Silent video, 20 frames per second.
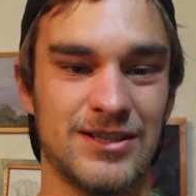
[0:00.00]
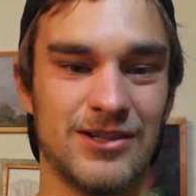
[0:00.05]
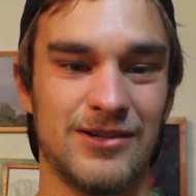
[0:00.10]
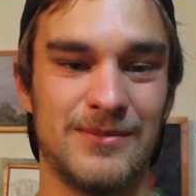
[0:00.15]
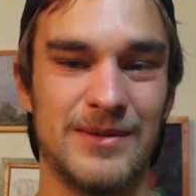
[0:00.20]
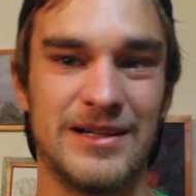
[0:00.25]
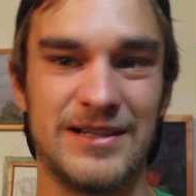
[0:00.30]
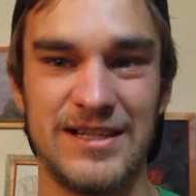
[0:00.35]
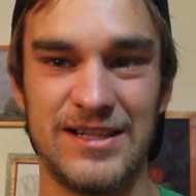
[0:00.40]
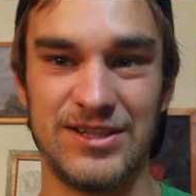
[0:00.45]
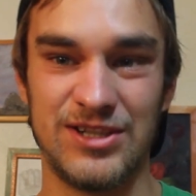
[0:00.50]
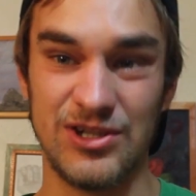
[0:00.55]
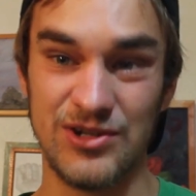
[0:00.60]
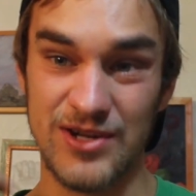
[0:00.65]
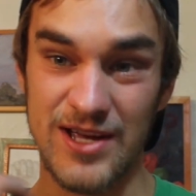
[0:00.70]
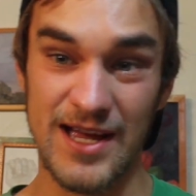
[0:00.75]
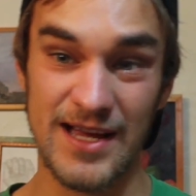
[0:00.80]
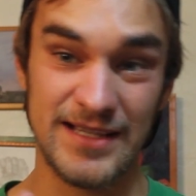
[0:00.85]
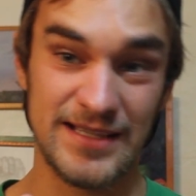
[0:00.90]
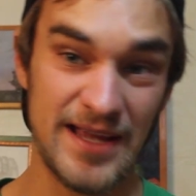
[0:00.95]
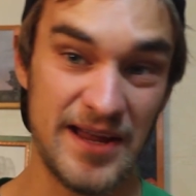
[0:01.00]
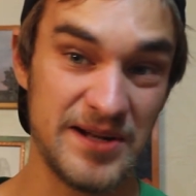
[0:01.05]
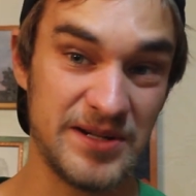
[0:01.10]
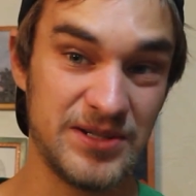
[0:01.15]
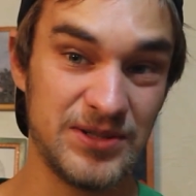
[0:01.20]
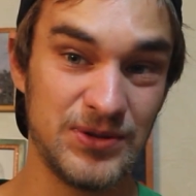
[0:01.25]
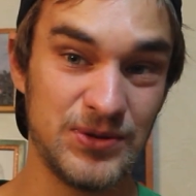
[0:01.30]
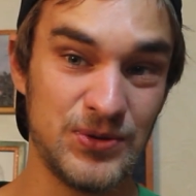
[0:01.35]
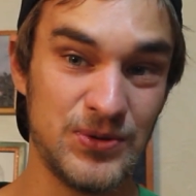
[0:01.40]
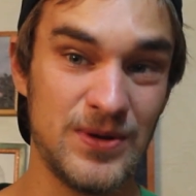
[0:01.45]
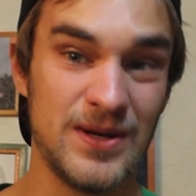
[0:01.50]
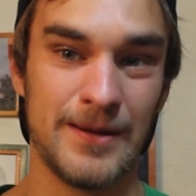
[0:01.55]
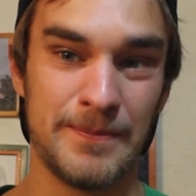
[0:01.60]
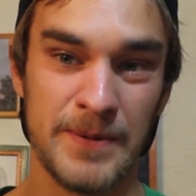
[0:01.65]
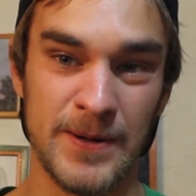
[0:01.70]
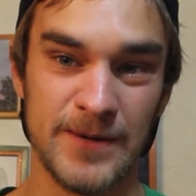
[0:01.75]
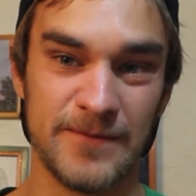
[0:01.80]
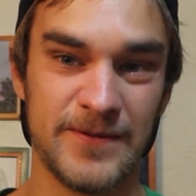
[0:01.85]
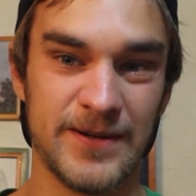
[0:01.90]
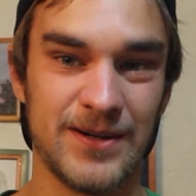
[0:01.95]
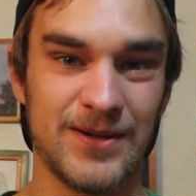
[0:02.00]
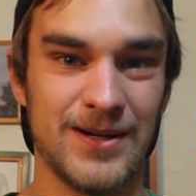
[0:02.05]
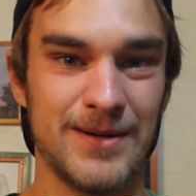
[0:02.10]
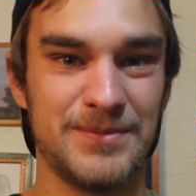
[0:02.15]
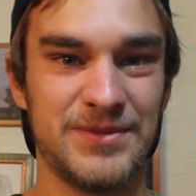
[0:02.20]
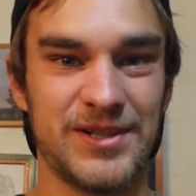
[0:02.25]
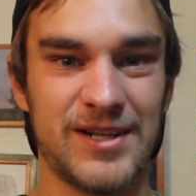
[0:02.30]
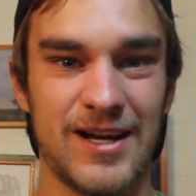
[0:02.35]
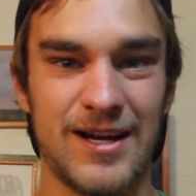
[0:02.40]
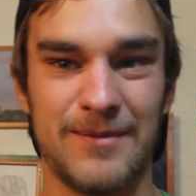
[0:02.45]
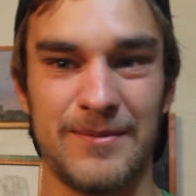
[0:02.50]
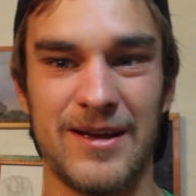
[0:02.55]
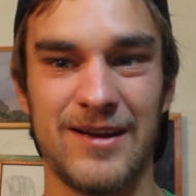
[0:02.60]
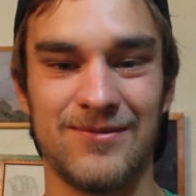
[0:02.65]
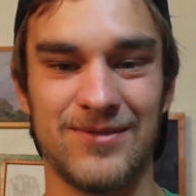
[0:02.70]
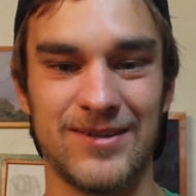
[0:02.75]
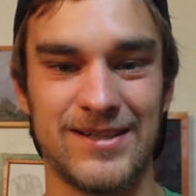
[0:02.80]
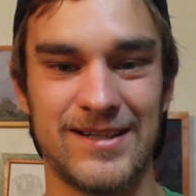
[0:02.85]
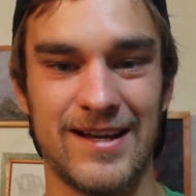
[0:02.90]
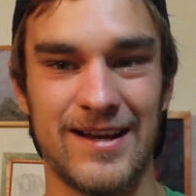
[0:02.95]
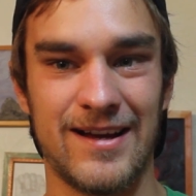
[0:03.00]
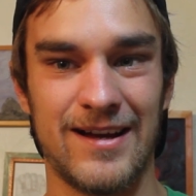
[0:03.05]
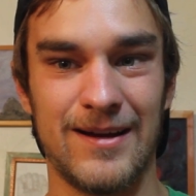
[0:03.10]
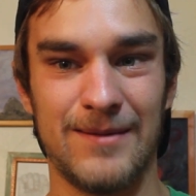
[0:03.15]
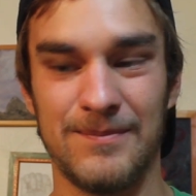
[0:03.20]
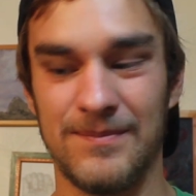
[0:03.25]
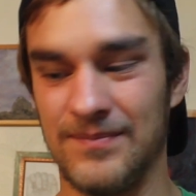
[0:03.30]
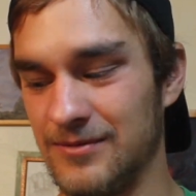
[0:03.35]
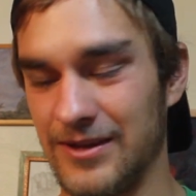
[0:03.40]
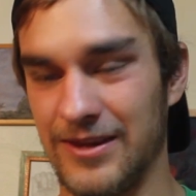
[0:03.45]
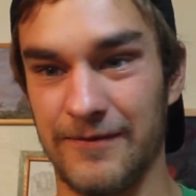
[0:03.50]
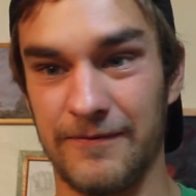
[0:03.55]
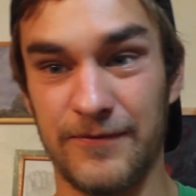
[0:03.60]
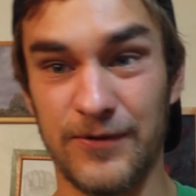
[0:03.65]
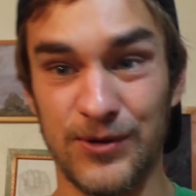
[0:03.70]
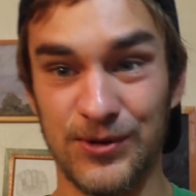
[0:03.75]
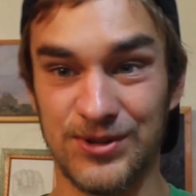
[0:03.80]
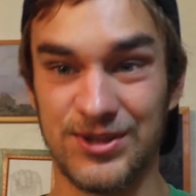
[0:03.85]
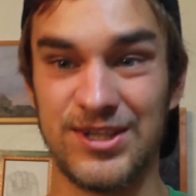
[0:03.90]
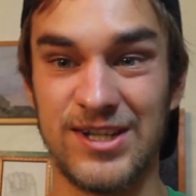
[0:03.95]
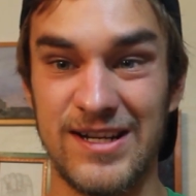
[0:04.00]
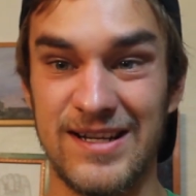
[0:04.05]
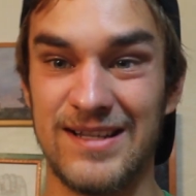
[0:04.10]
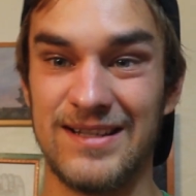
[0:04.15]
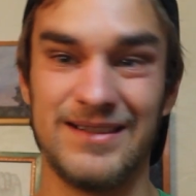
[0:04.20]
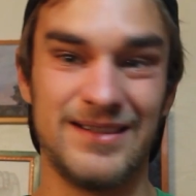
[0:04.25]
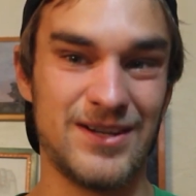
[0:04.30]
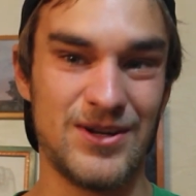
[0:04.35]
So I'm going to teach you guys how to do a perfect grip job every time with a full sheet.